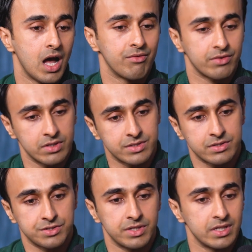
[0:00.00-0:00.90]
after the
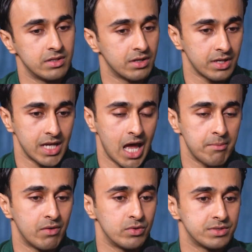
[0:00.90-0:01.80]
surgery, the
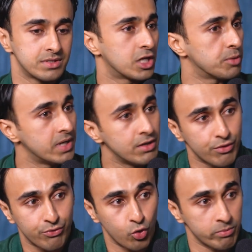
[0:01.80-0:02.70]
rehab, I was crippled
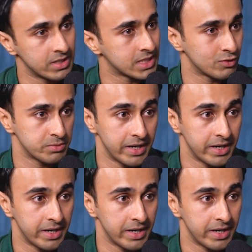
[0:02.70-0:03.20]
for 4 months. I was